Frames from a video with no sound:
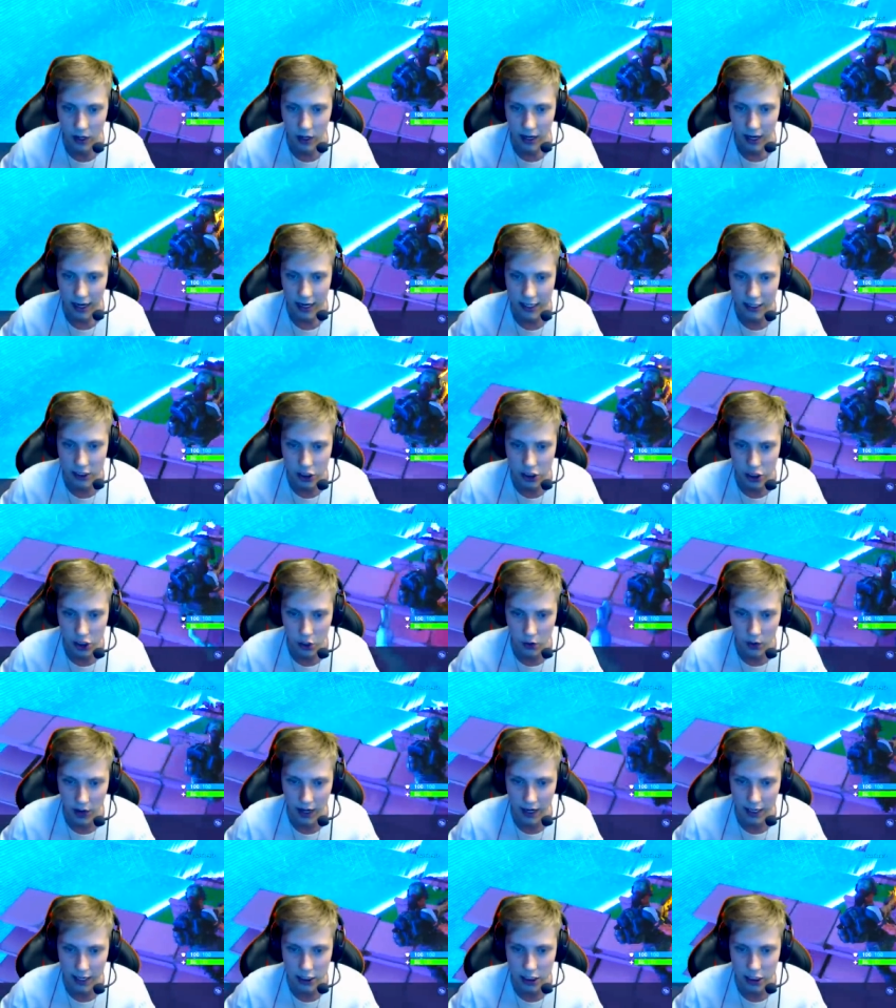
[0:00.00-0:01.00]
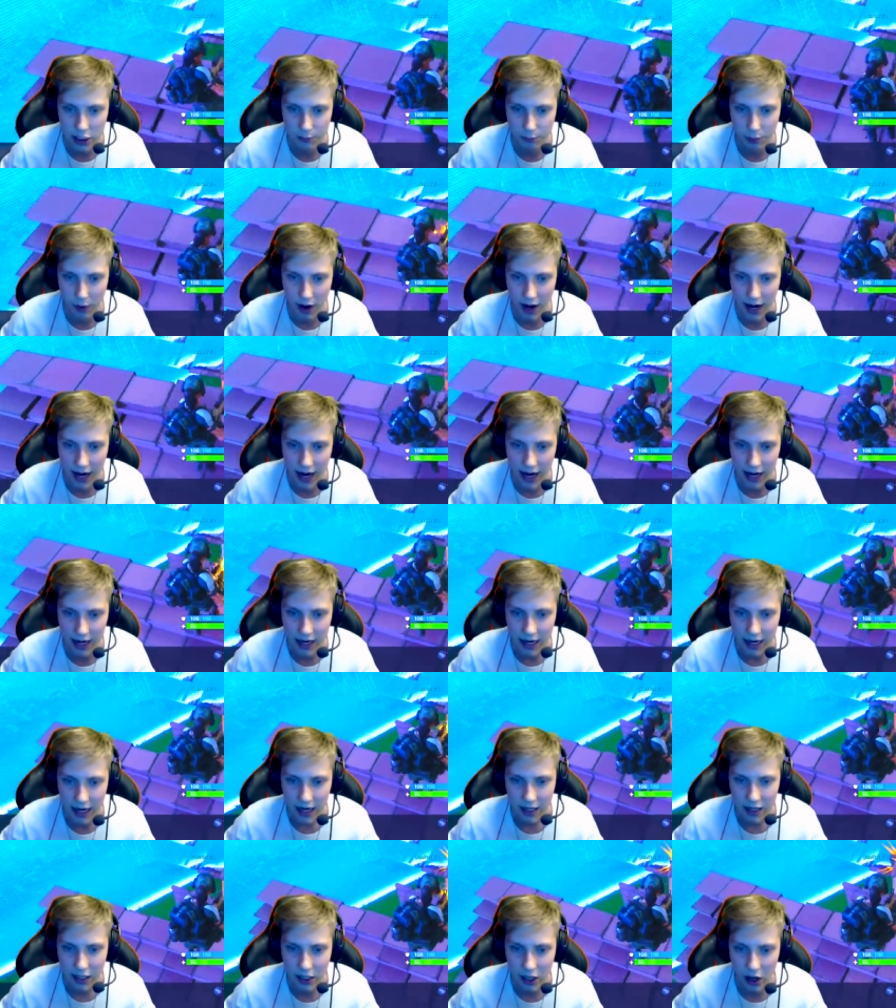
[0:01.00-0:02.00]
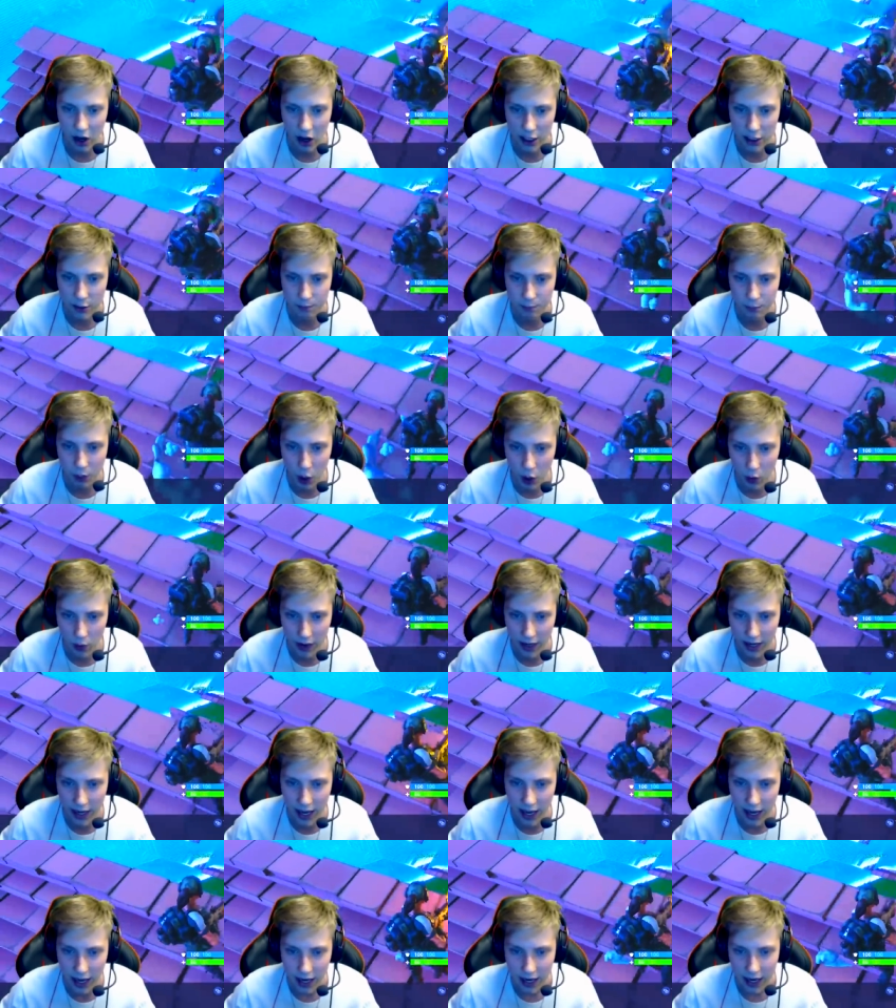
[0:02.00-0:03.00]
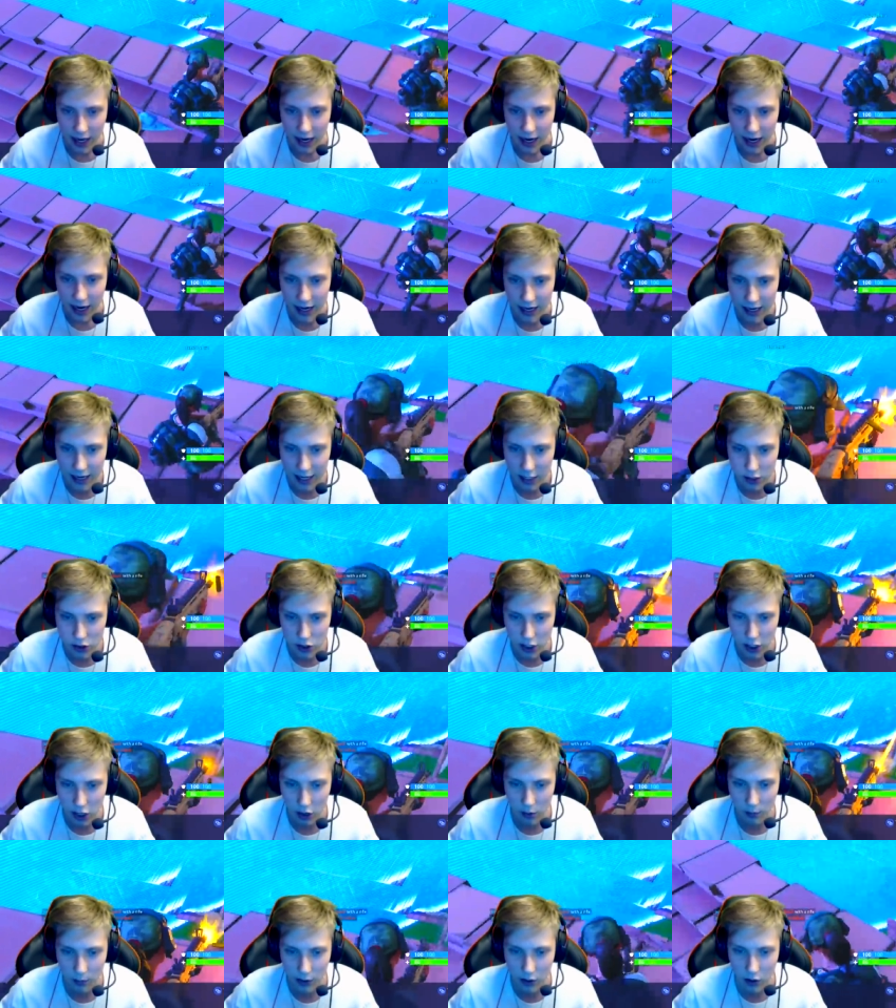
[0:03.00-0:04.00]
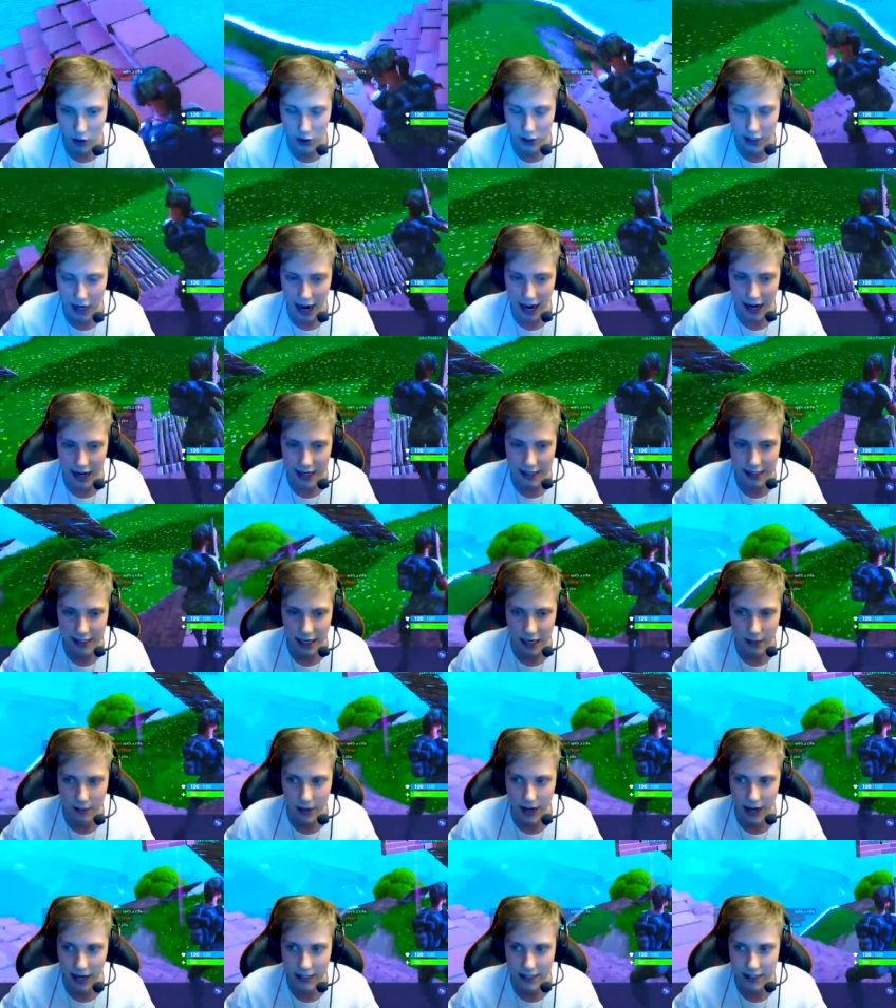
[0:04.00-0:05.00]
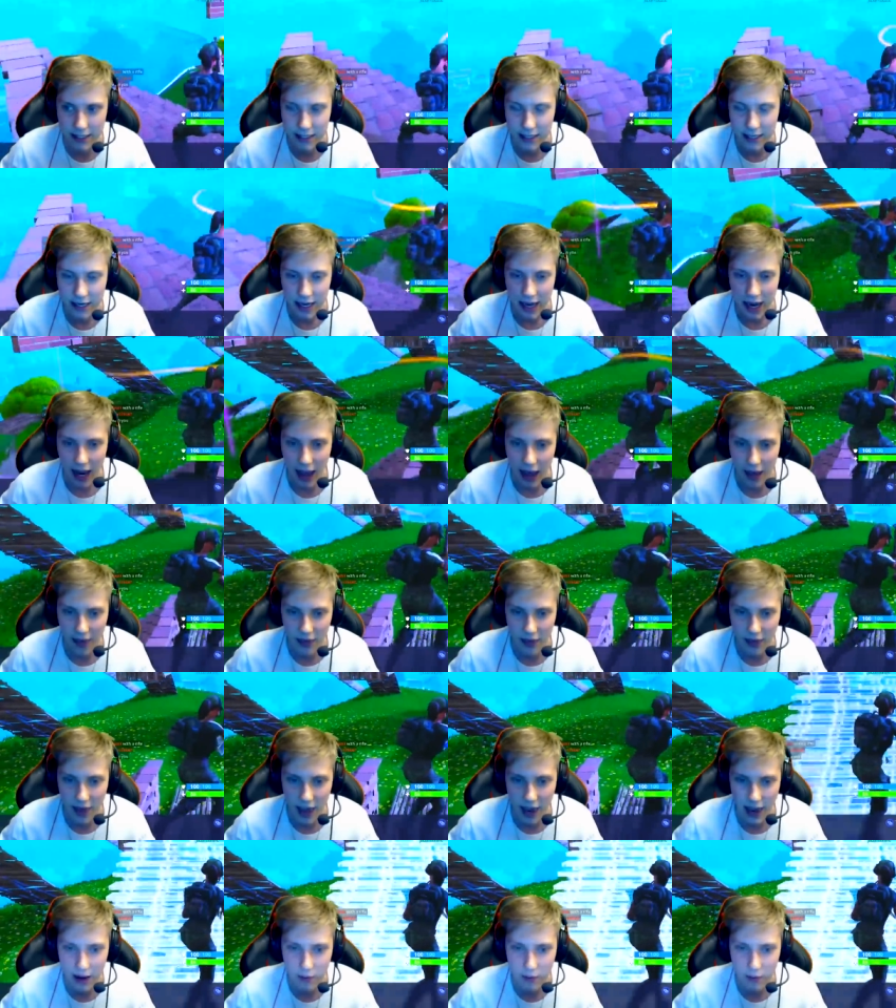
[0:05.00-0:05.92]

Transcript: He's shooting. He's spraying. The guy's pooing it. He literally, oh my god, and he's eliminated. And there